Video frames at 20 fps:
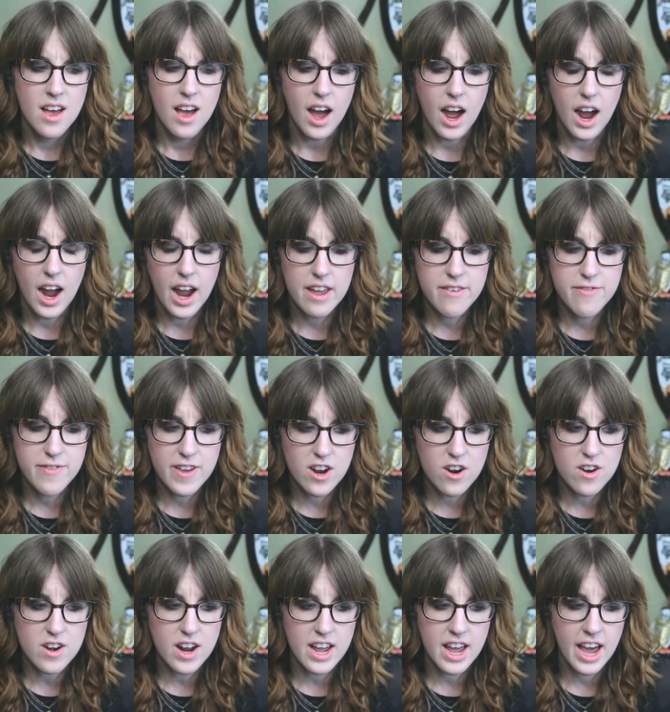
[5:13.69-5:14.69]
I
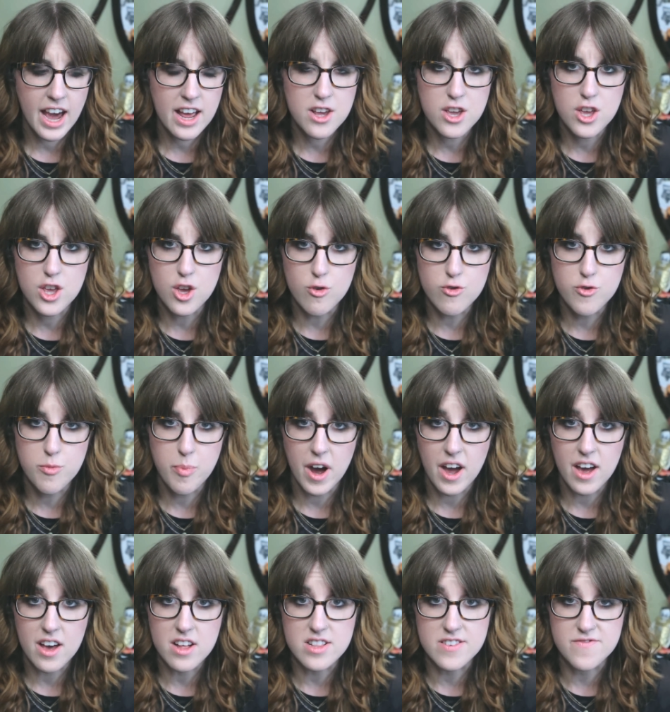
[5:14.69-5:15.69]
figured I had a huge
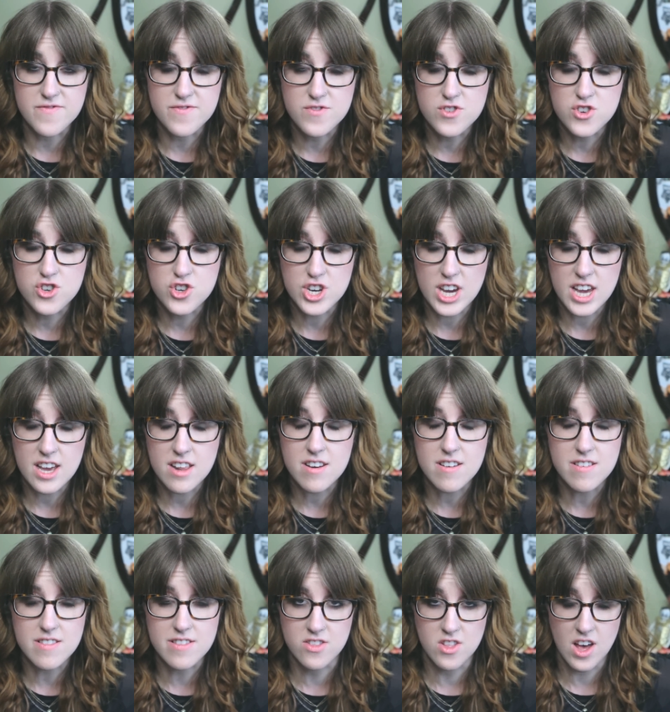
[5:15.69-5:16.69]
pile of shit
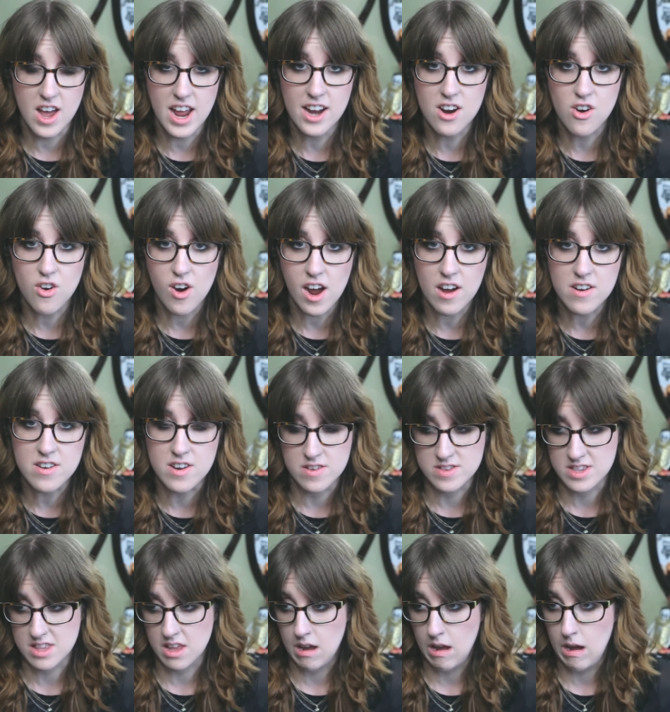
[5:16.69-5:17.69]
lying around and I
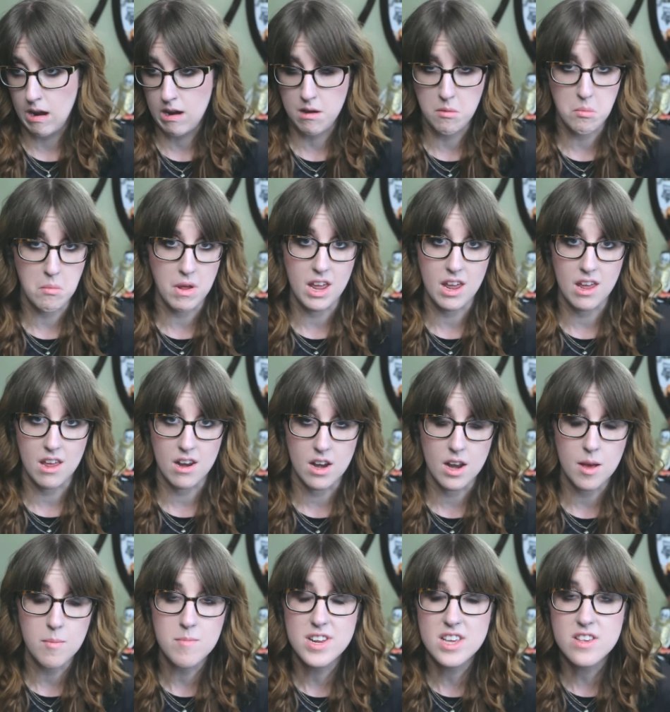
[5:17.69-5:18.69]
was like, I could make it an
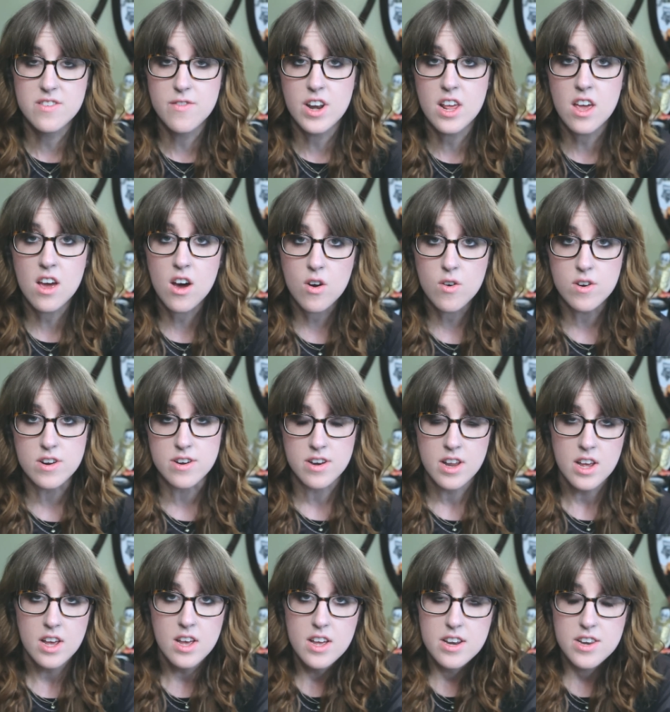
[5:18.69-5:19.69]
empties video
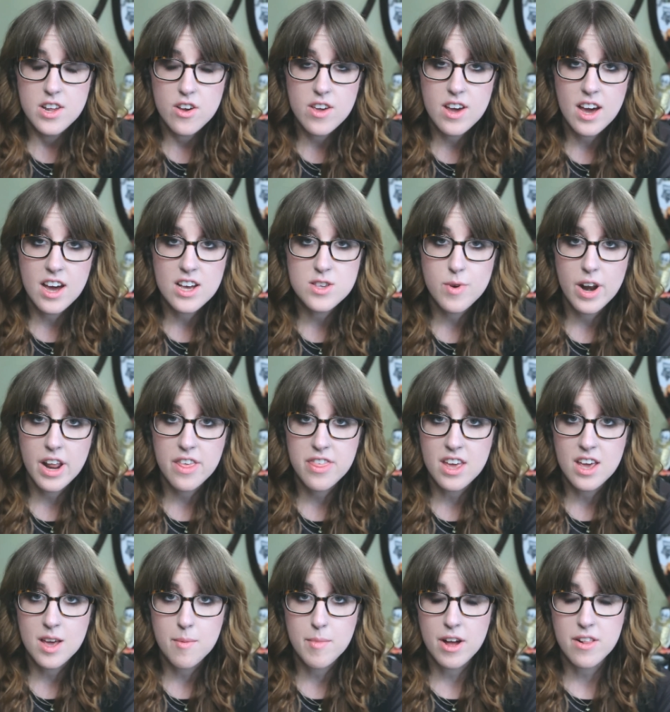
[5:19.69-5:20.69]
and tell you guys what I
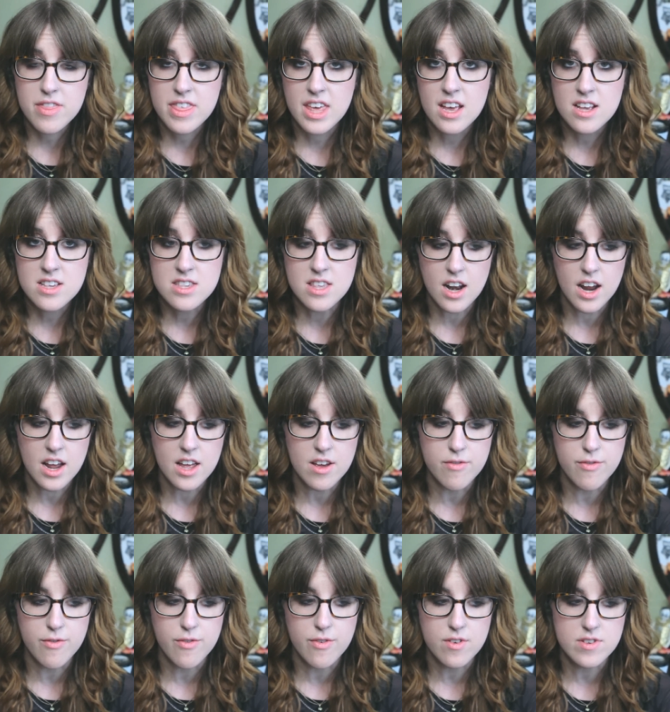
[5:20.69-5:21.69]
think about things that I
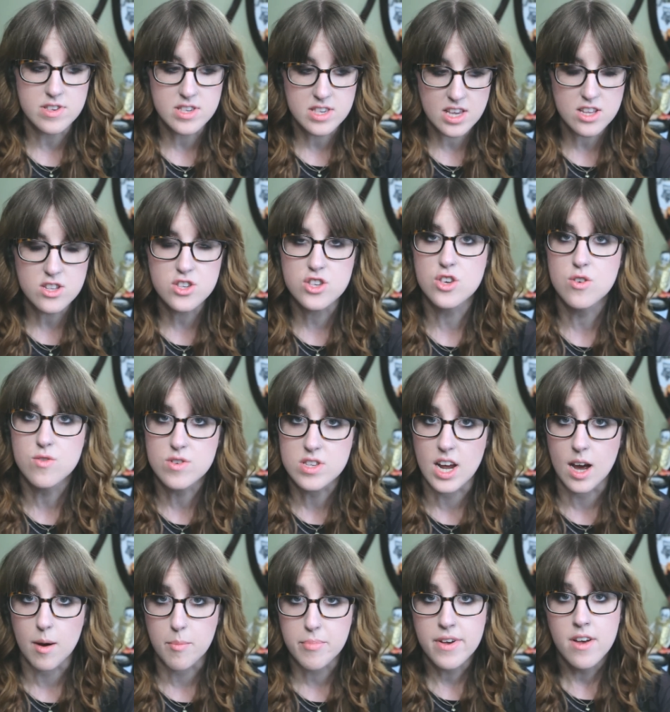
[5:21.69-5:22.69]
have since used
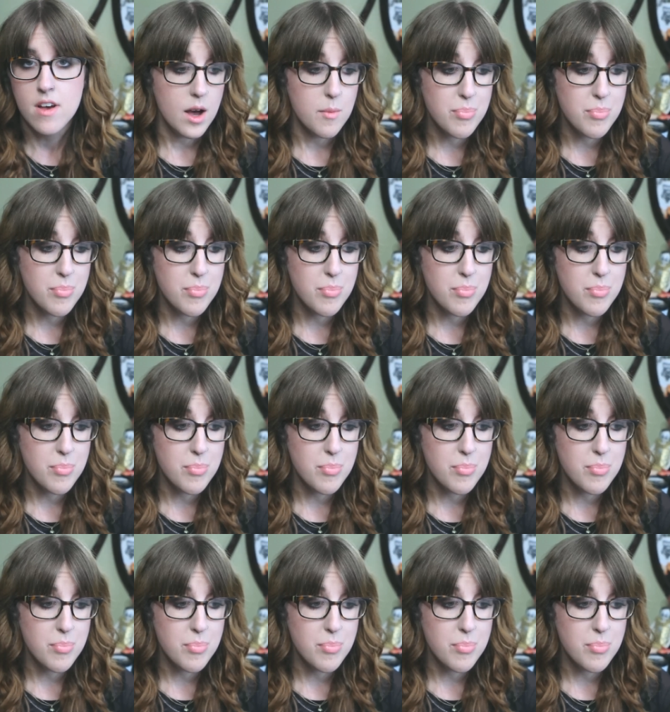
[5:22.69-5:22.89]
up.